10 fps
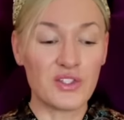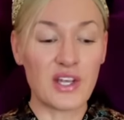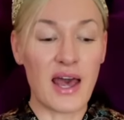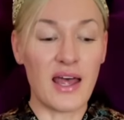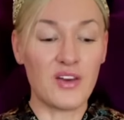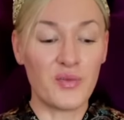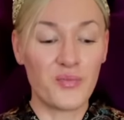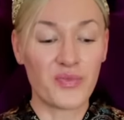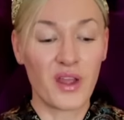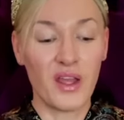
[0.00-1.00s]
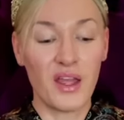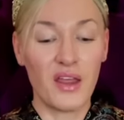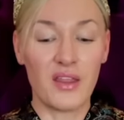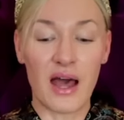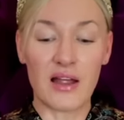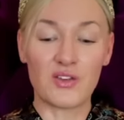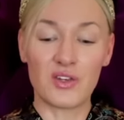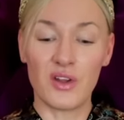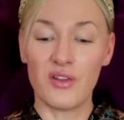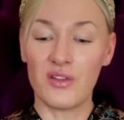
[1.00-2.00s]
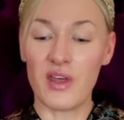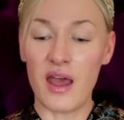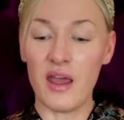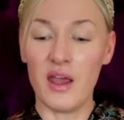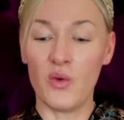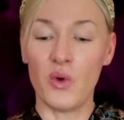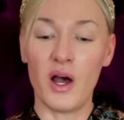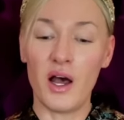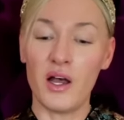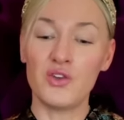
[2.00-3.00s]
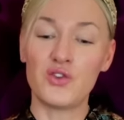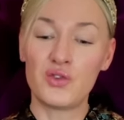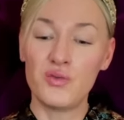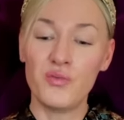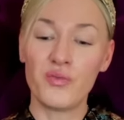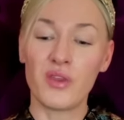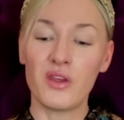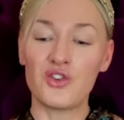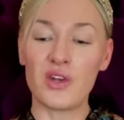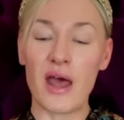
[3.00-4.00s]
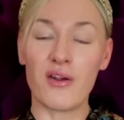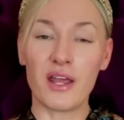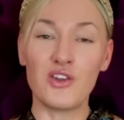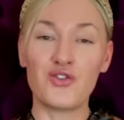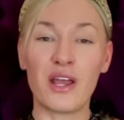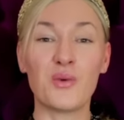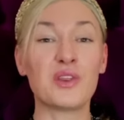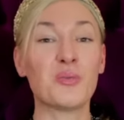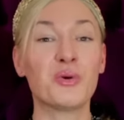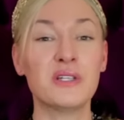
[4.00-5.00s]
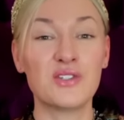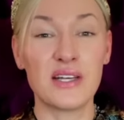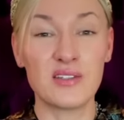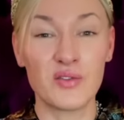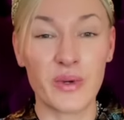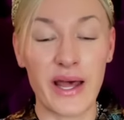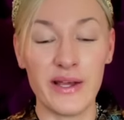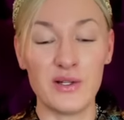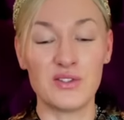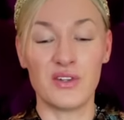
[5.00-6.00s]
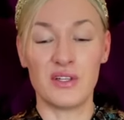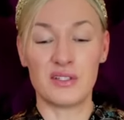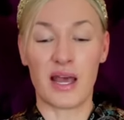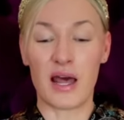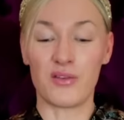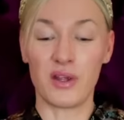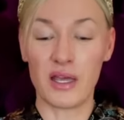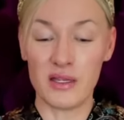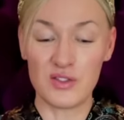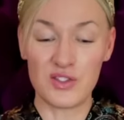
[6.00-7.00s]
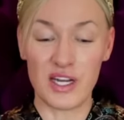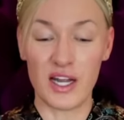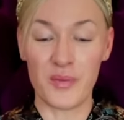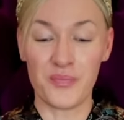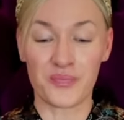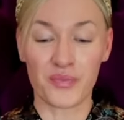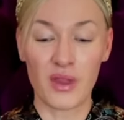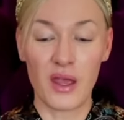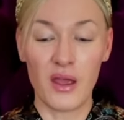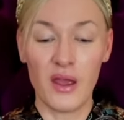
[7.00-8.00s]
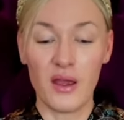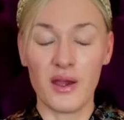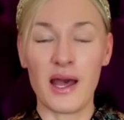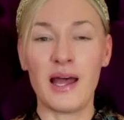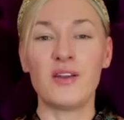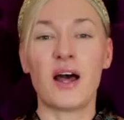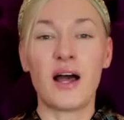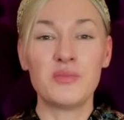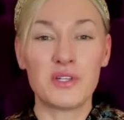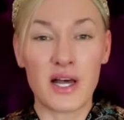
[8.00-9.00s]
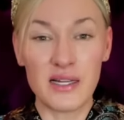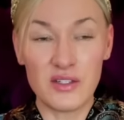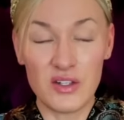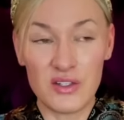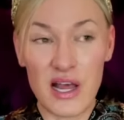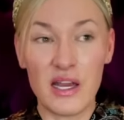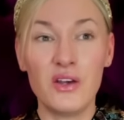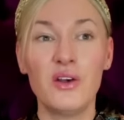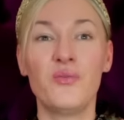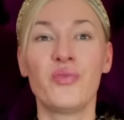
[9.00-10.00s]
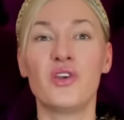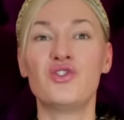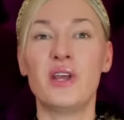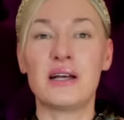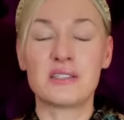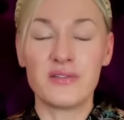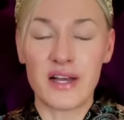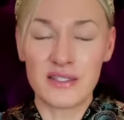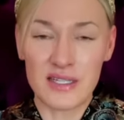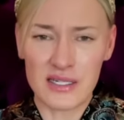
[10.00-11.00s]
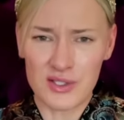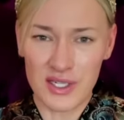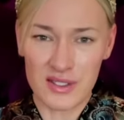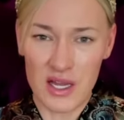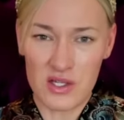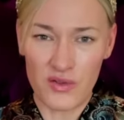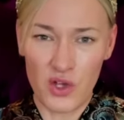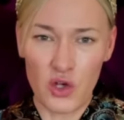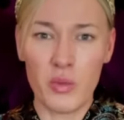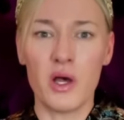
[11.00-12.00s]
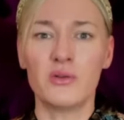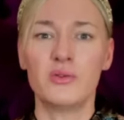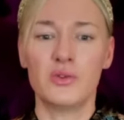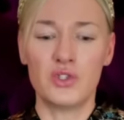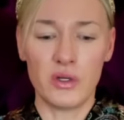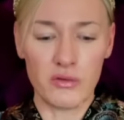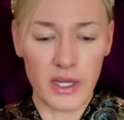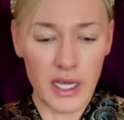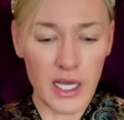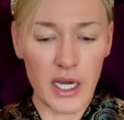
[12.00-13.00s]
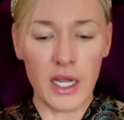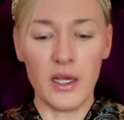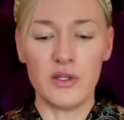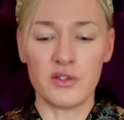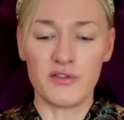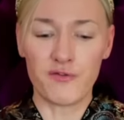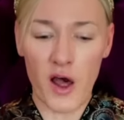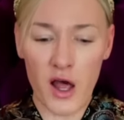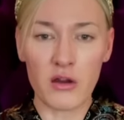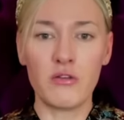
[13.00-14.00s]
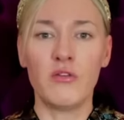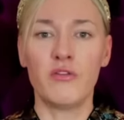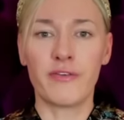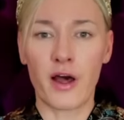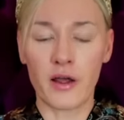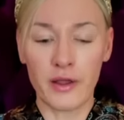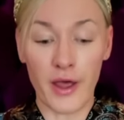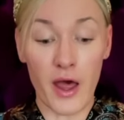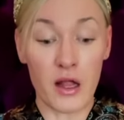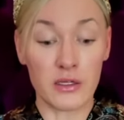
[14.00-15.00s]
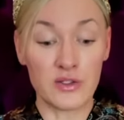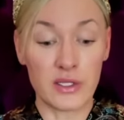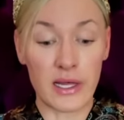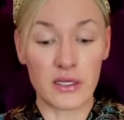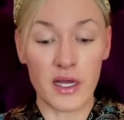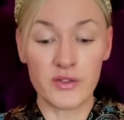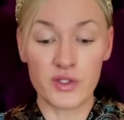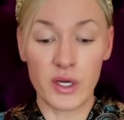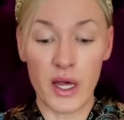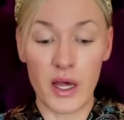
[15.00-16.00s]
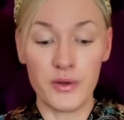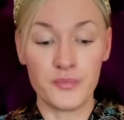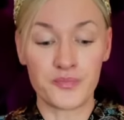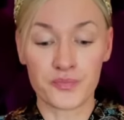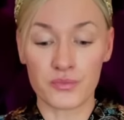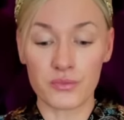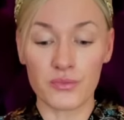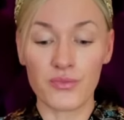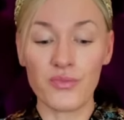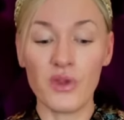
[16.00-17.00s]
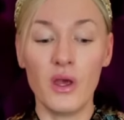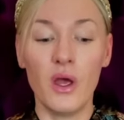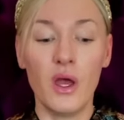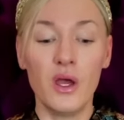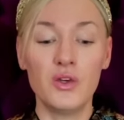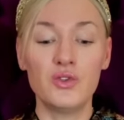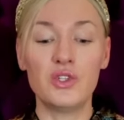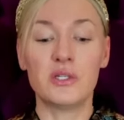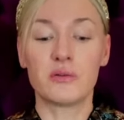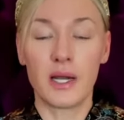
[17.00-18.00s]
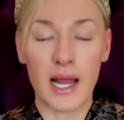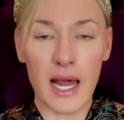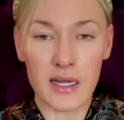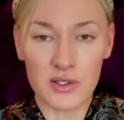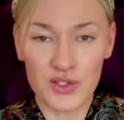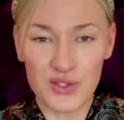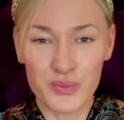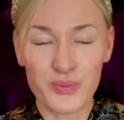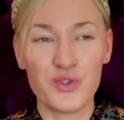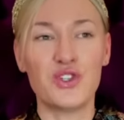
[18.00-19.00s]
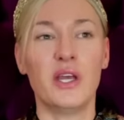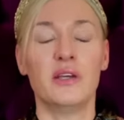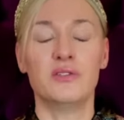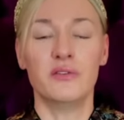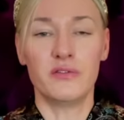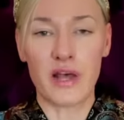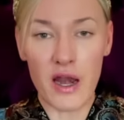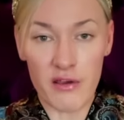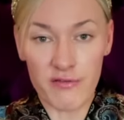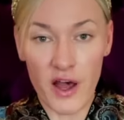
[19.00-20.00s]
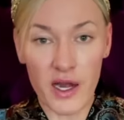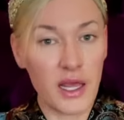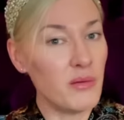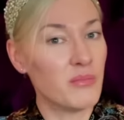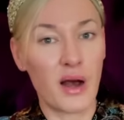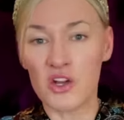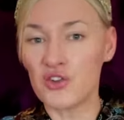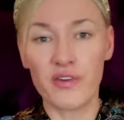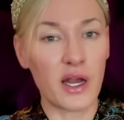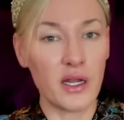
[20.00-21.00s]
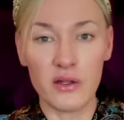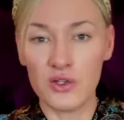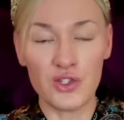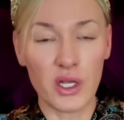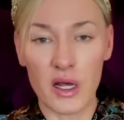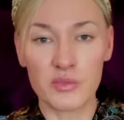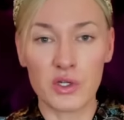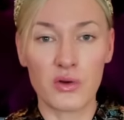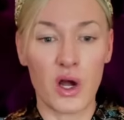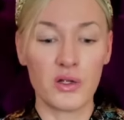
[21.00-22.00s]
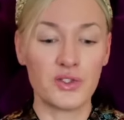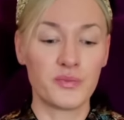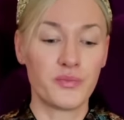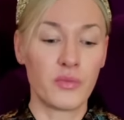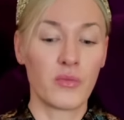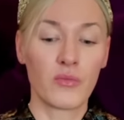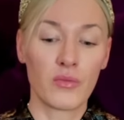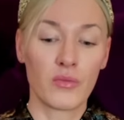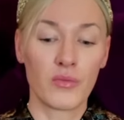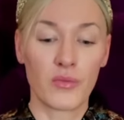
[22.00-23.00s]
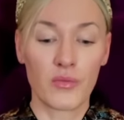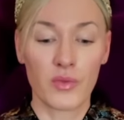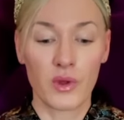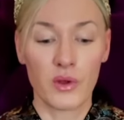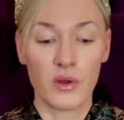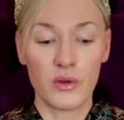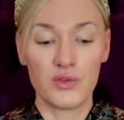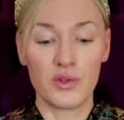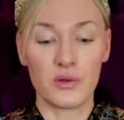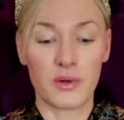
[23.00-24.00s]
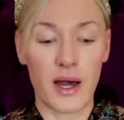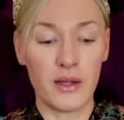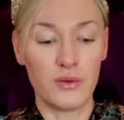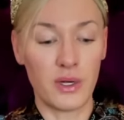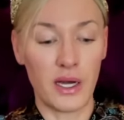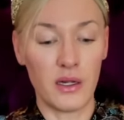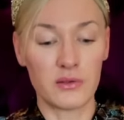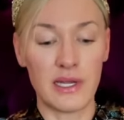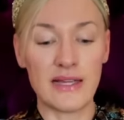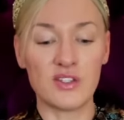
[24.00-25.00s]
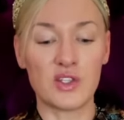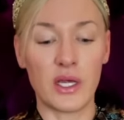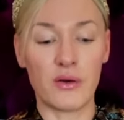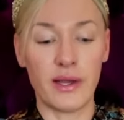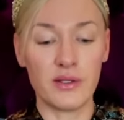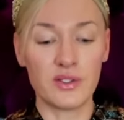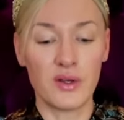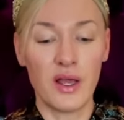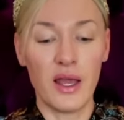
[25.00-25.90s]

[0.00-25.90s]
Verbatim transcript: said that they were sharing a drink with the Princess of Wales at this gathering, at this dinner. And I'm delighted to tell you that she has a fantastic sense of humour. She really is a fun, fun girl. Isn't that nice to know? She's relaxed. She is very funny, much funnier than she comes across to the wide world, less serious.